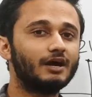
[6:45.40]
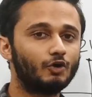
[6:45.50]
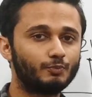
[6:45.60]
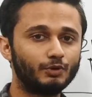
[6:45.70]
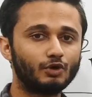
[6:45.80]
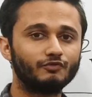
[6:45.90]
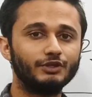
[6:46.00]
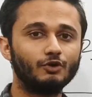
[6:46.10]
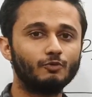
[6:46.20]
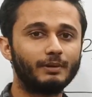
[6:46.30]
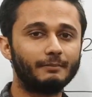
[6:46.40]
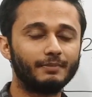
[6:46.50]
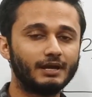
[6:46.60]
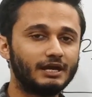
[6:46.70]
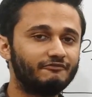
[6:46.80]
the output of the op-amp,
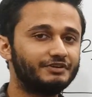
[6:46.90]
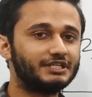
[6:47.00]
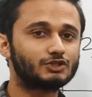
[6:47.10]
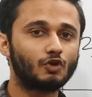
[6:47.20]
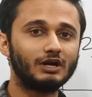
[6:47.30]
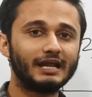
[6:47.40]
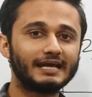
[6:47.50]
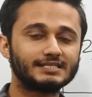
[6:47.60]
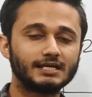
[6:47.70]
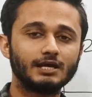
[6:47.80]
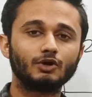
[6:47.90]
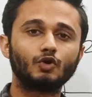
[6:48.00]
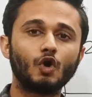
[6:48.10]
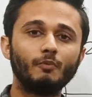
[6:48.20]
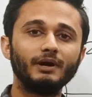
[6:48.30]
which is called as
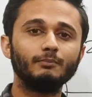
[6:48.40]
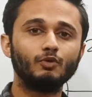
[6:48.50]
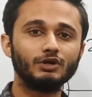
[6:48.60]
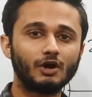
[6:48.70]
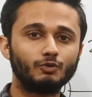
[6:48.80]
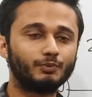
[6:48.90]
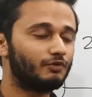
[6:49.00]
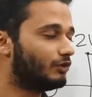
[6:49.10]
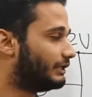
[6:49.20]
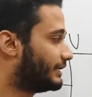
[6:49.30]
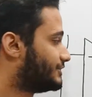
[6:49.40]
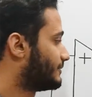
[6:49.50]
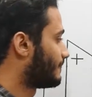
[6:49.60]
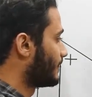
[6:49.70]
common mode output voltage,